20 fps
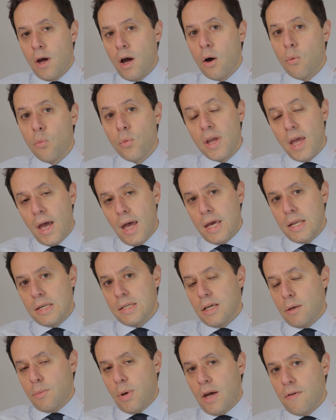and we
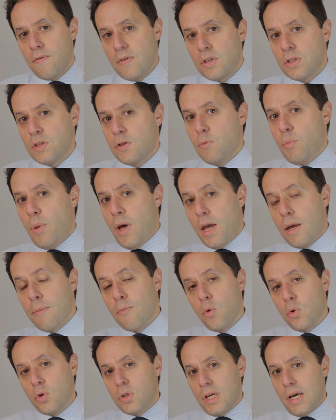end up having to pay
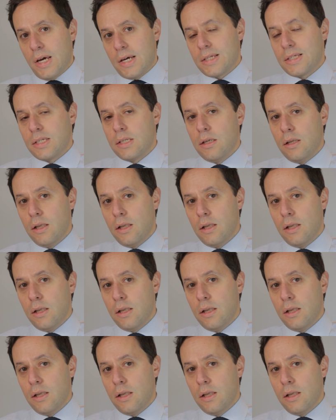more tax